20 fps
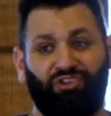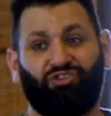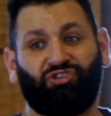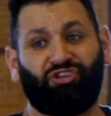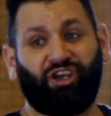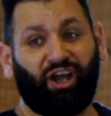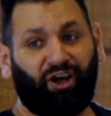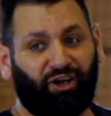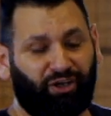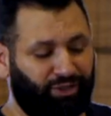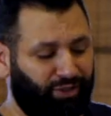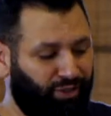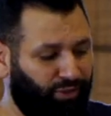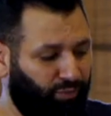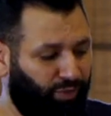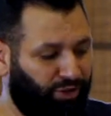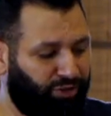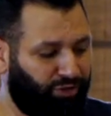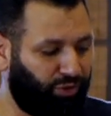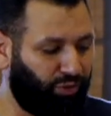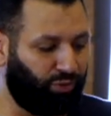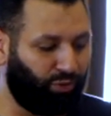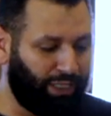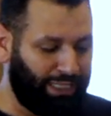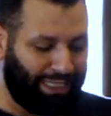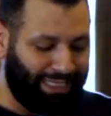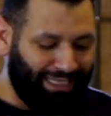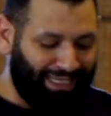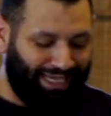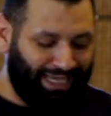share with you.
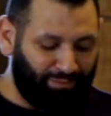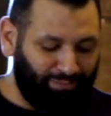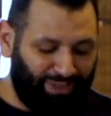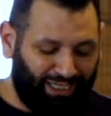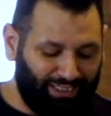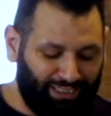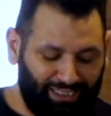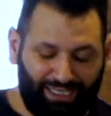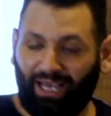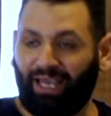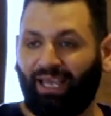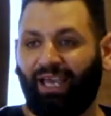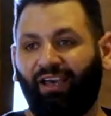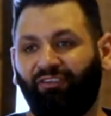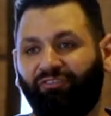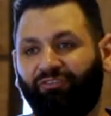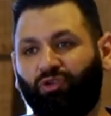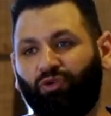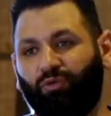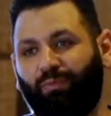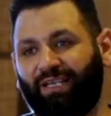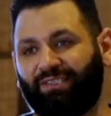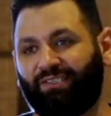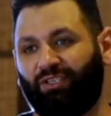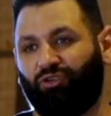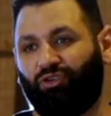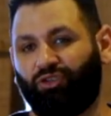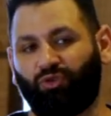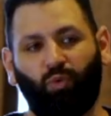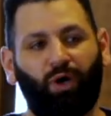And mainly I have 2
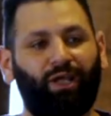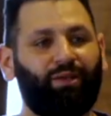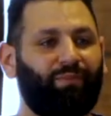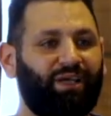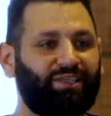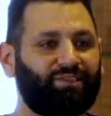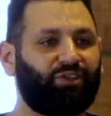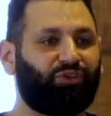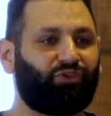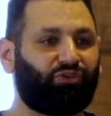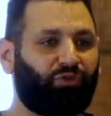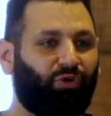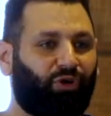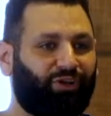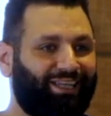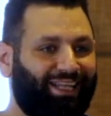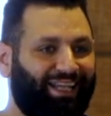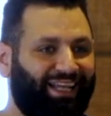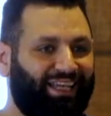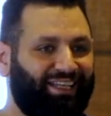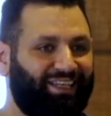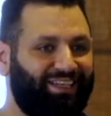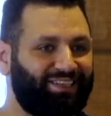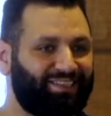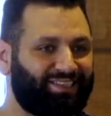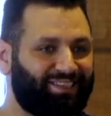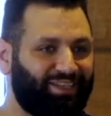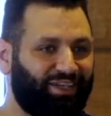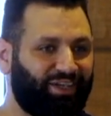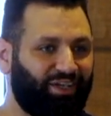messages. One message for the
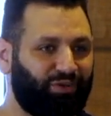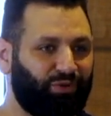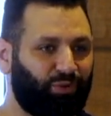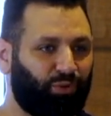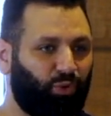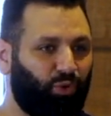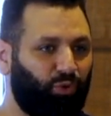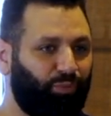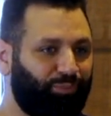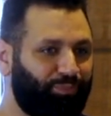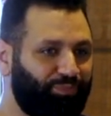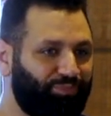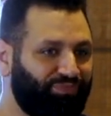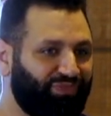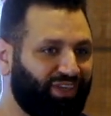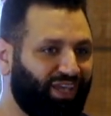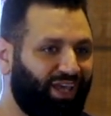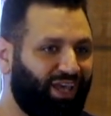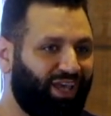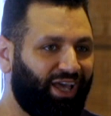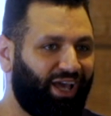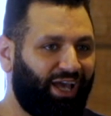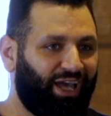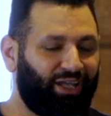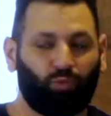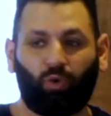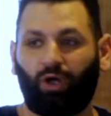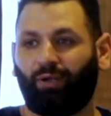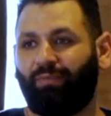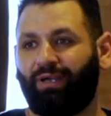ladies in the room
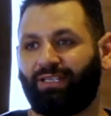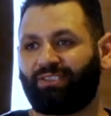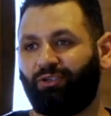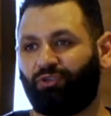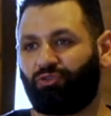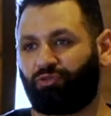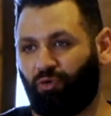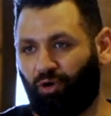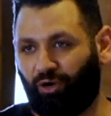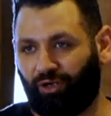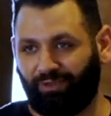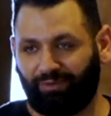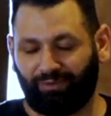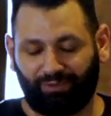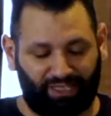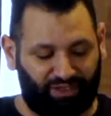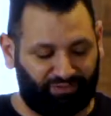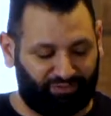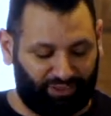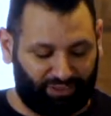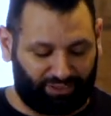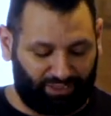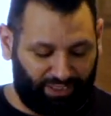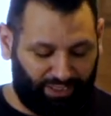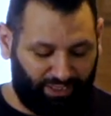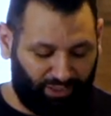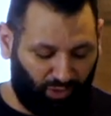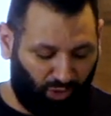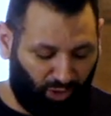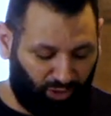and one message for
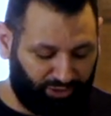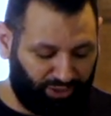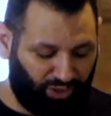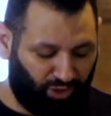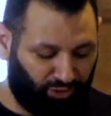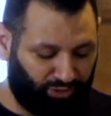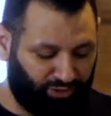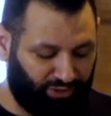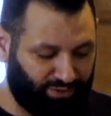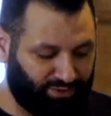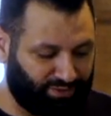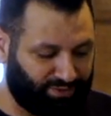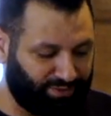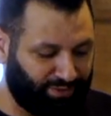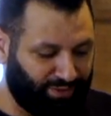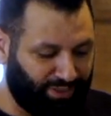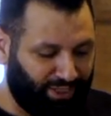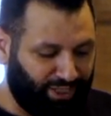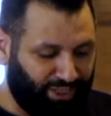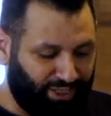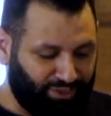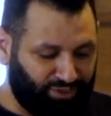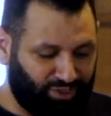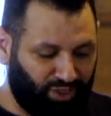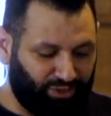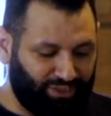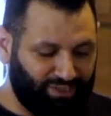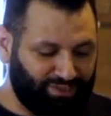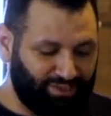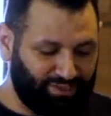definitely all the audience.
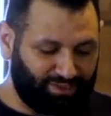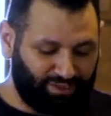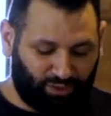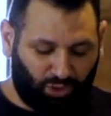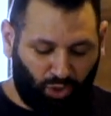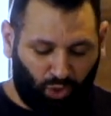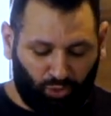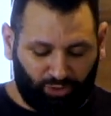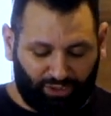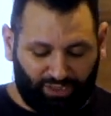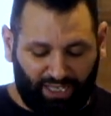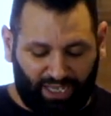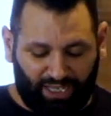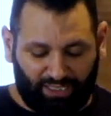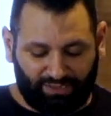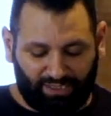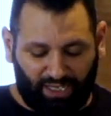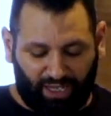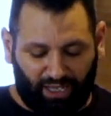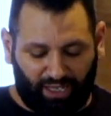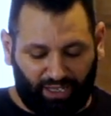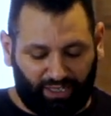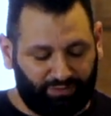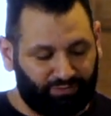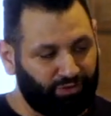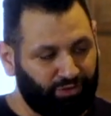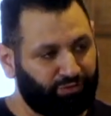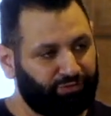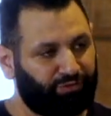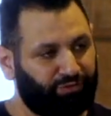So this is a quote that I
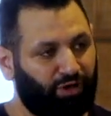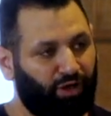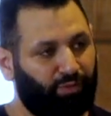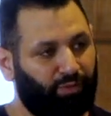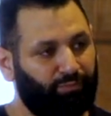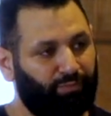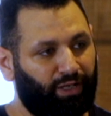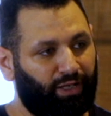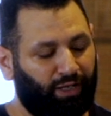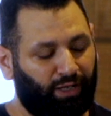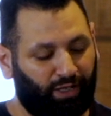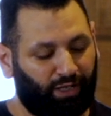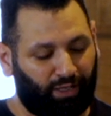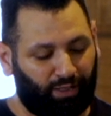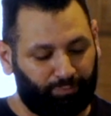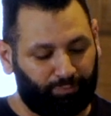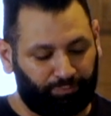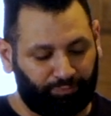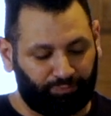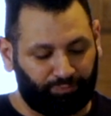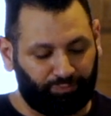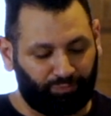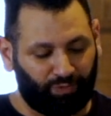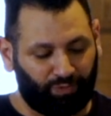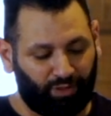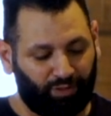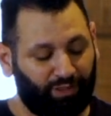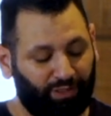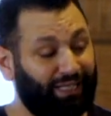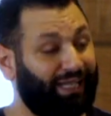took from
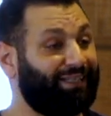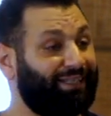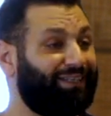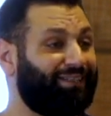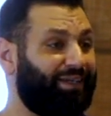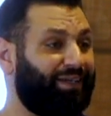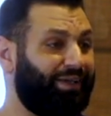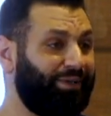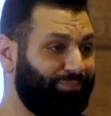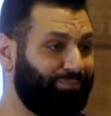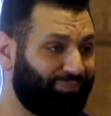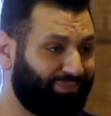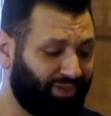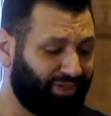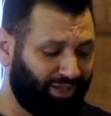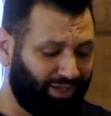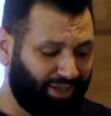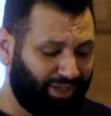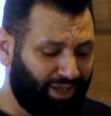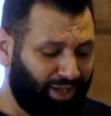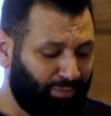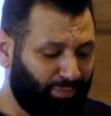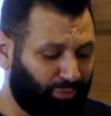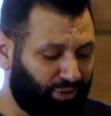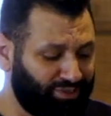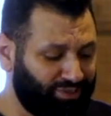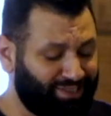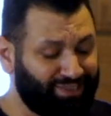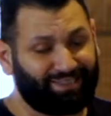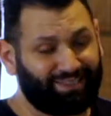Lady D,
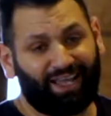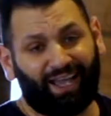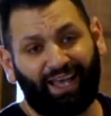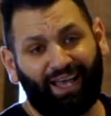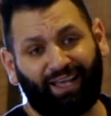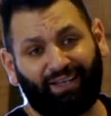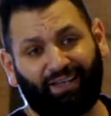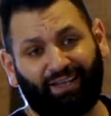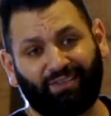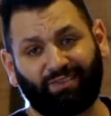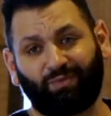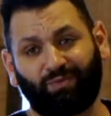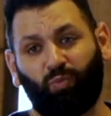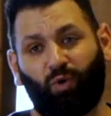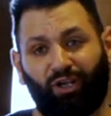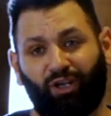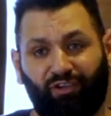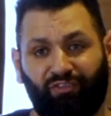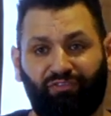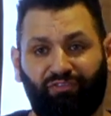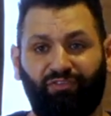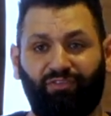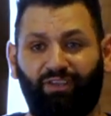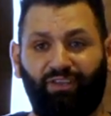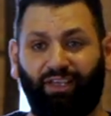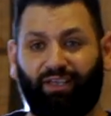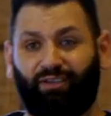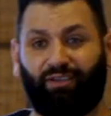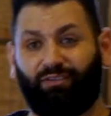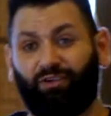Princess Diana's, one of
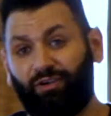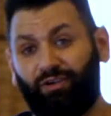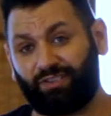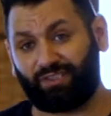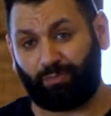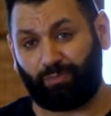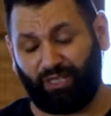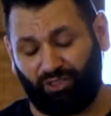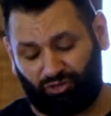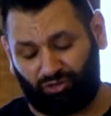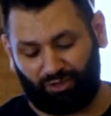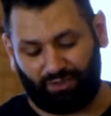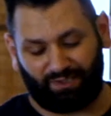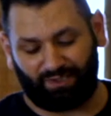her speeches,